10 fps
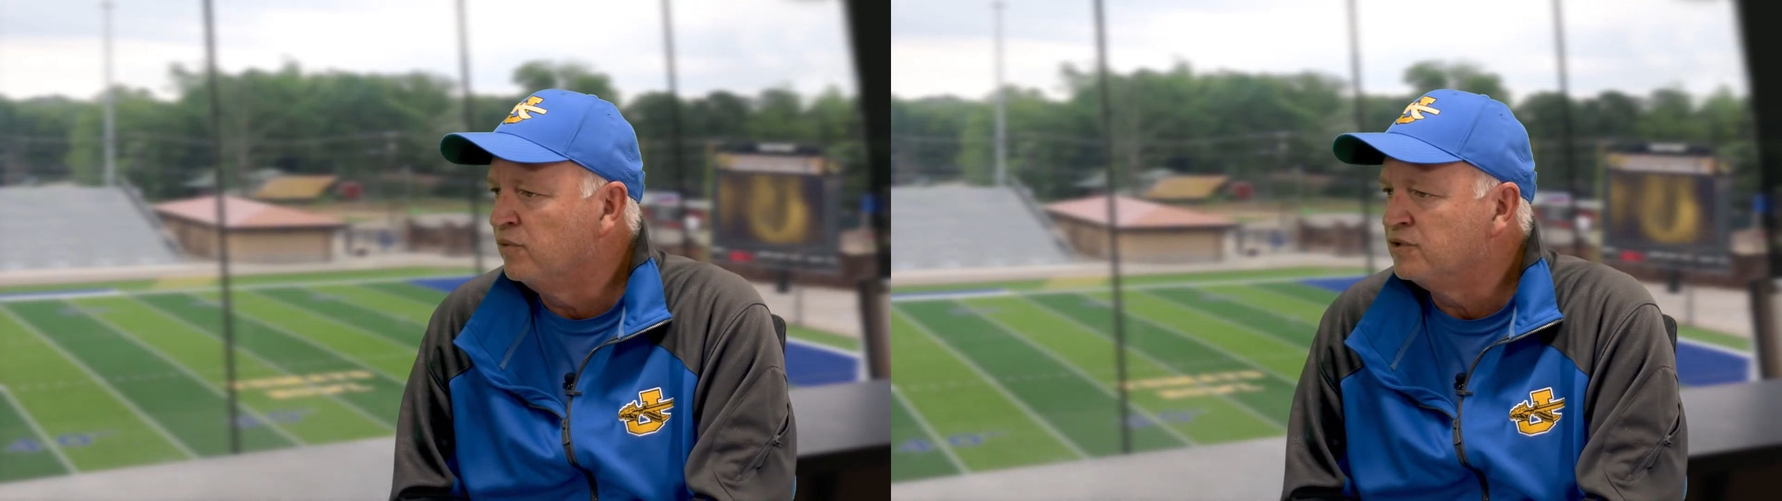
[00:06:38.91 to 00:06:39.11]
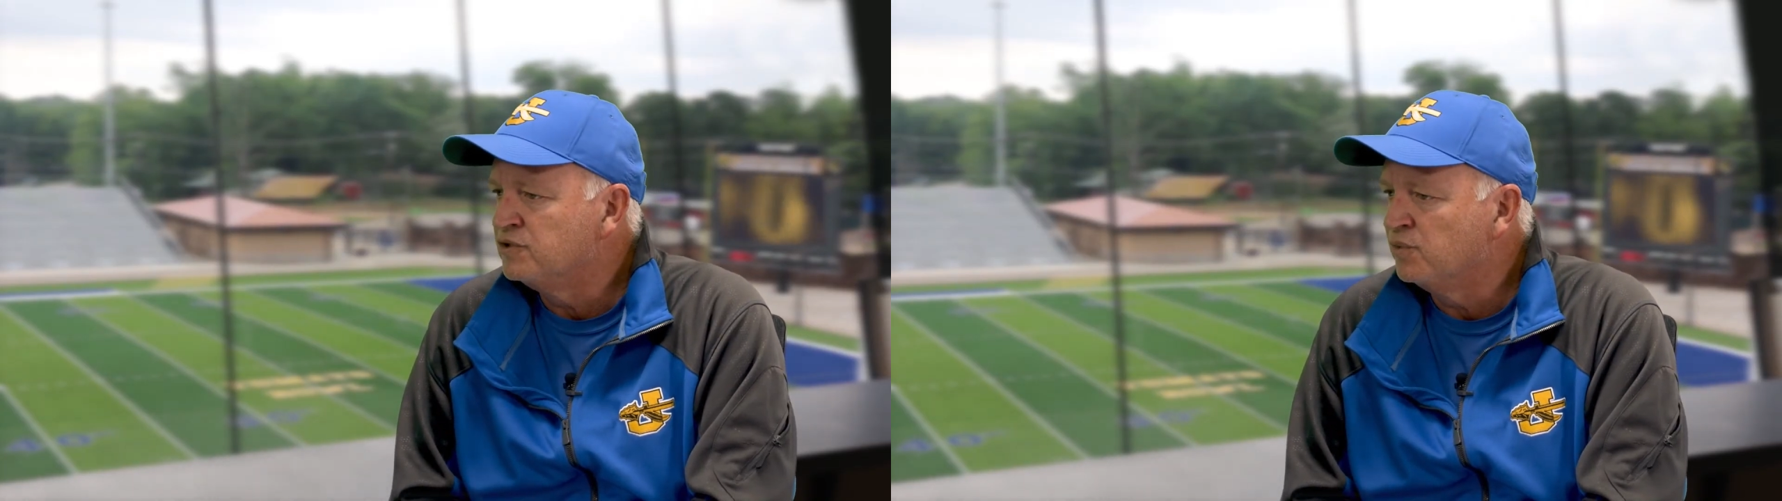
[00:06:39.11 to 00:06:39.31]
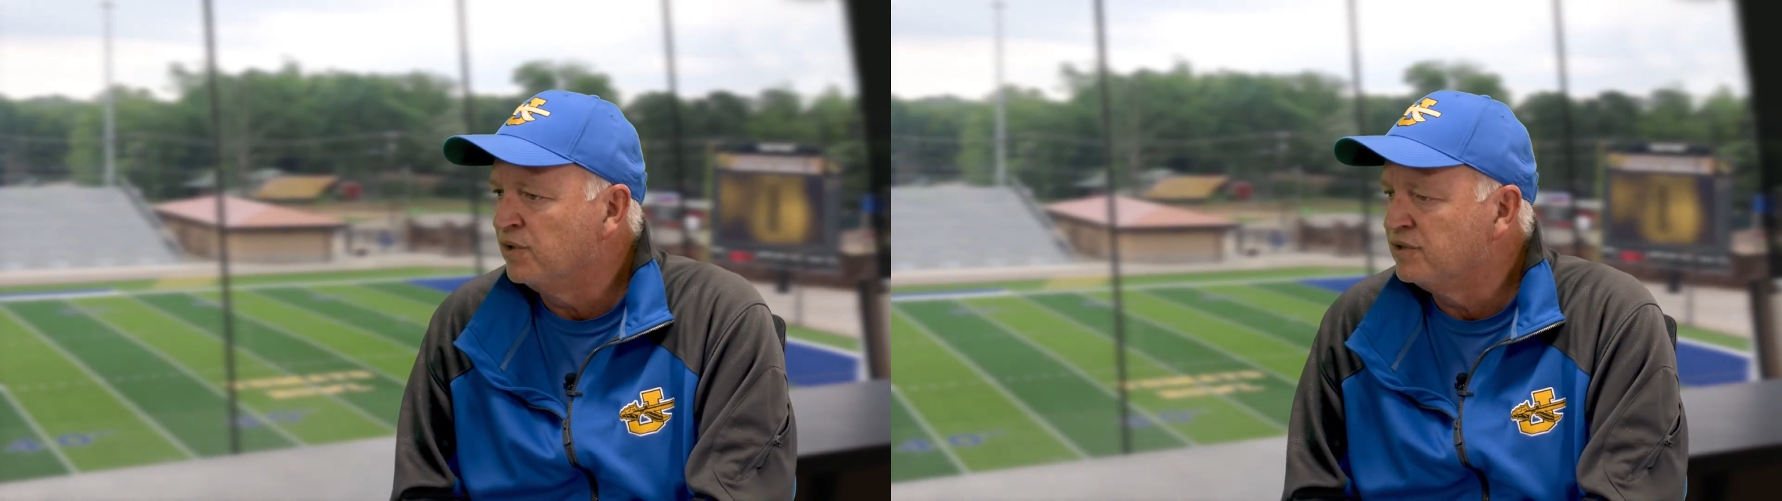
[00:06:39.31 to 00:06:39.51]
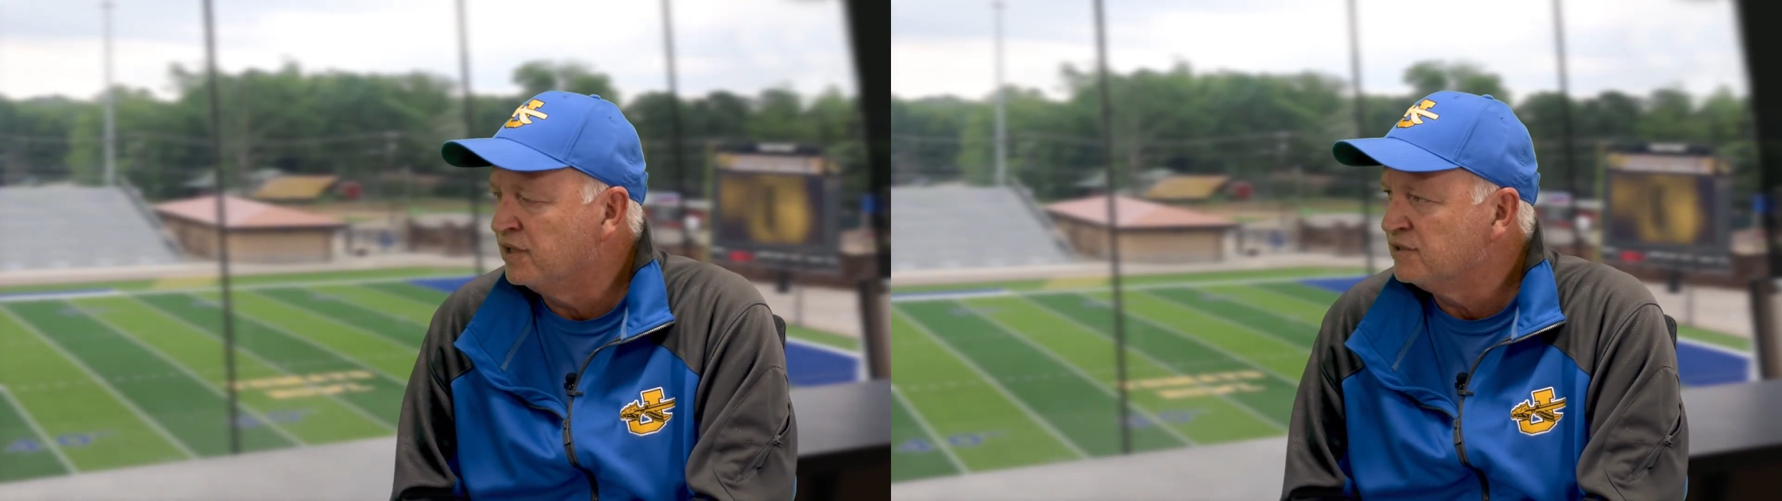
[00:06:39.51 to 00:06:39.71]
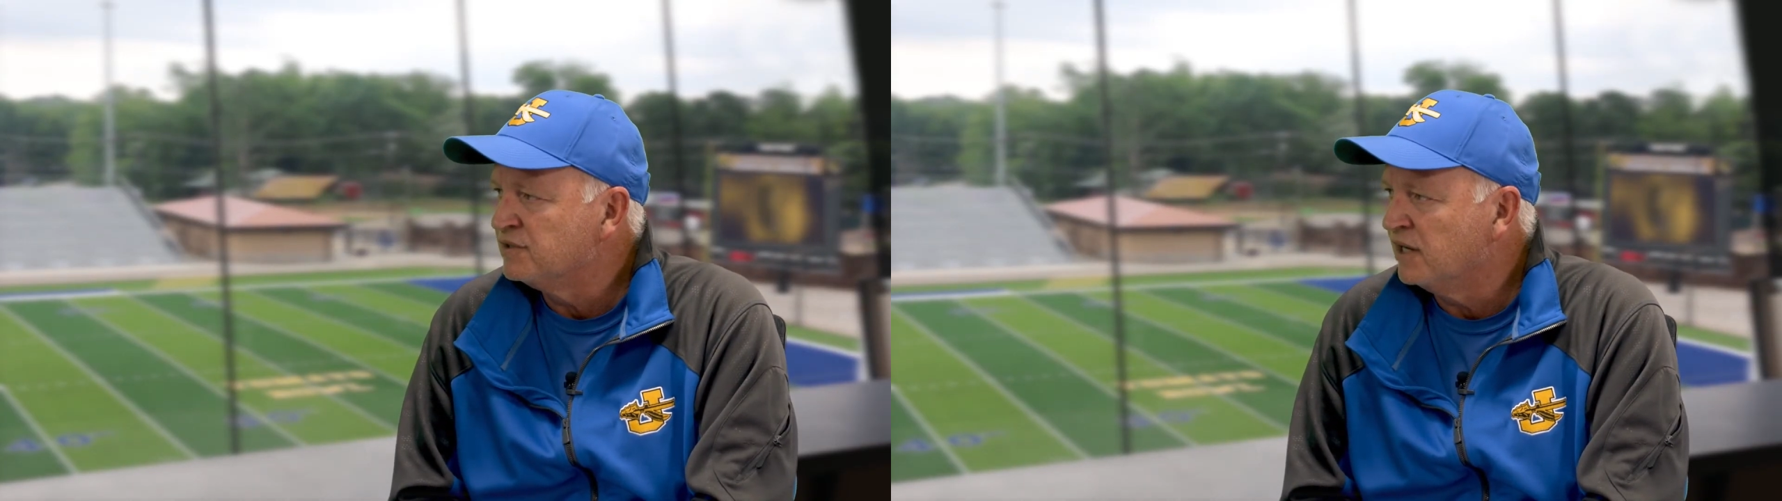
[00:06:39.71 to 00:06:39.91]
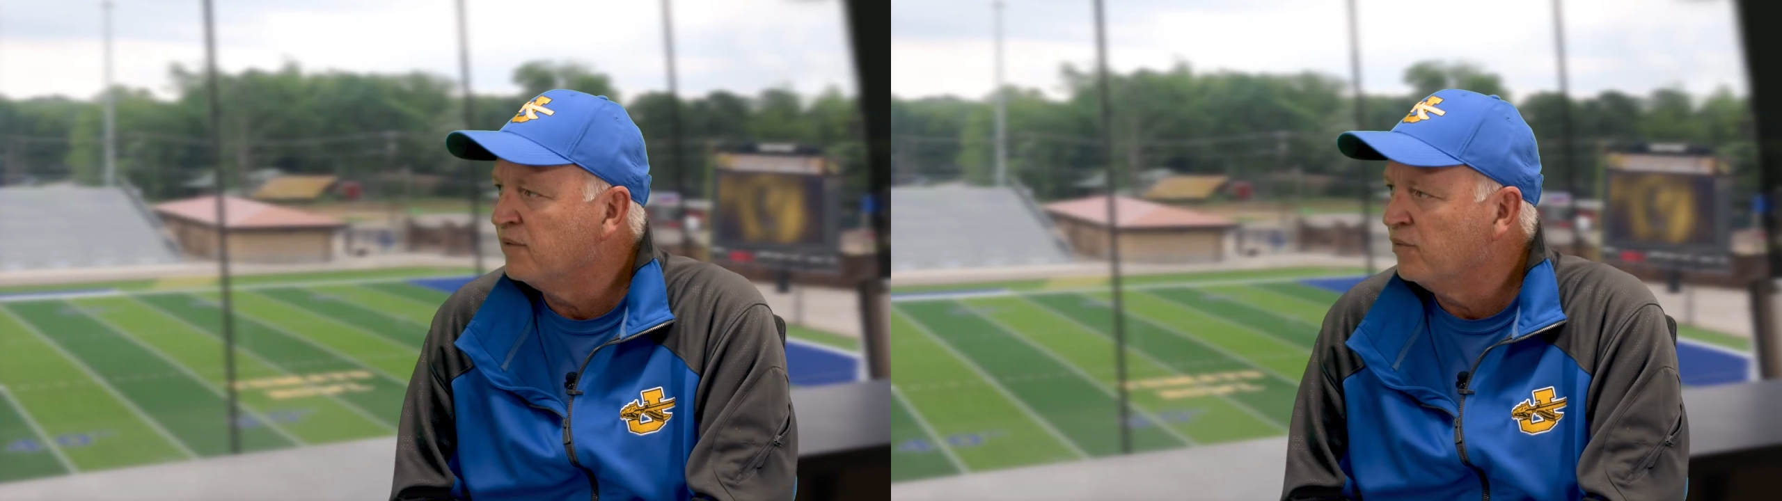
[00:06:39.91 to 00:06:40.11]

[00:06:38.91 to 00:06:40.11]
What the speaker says: which is what Texas High